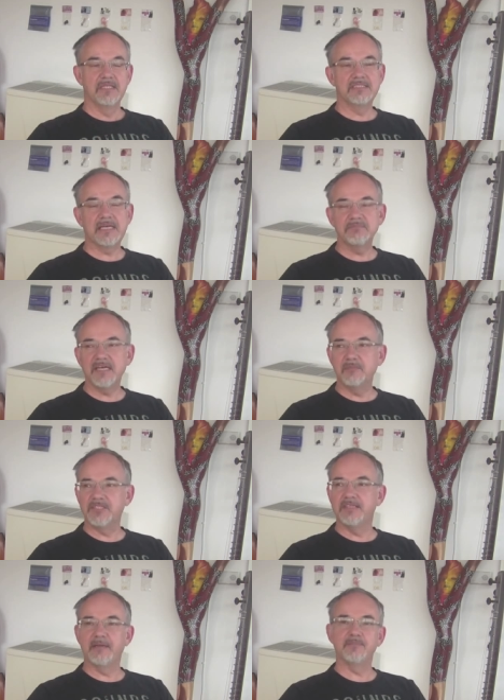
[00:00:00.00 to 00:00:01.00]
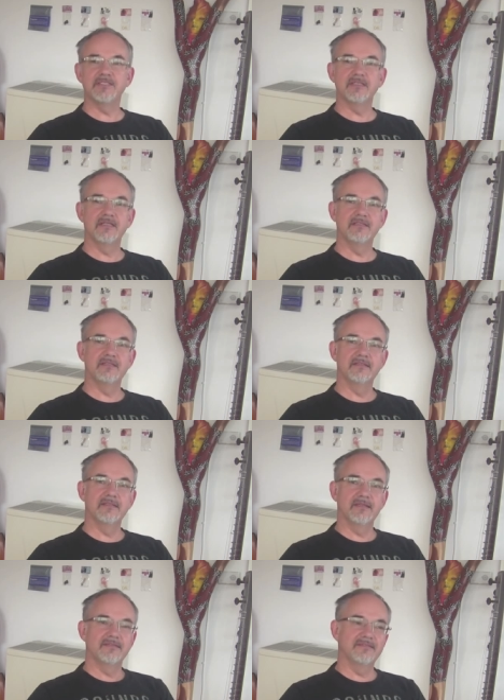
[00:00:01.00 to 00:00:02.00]
Sometimes it happens that
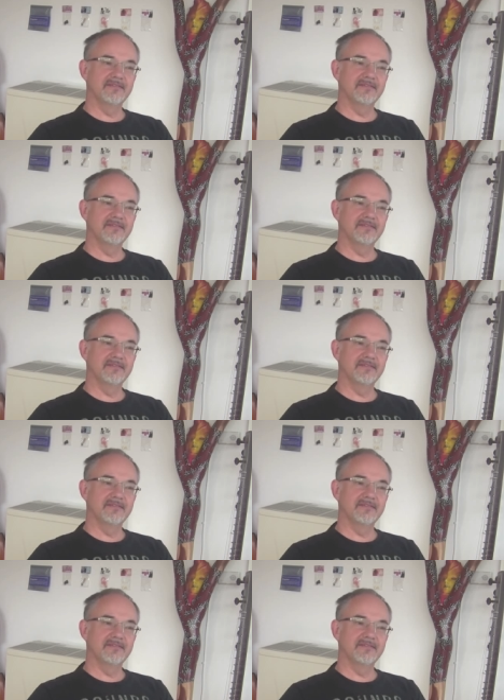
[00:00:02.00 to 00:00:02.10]
that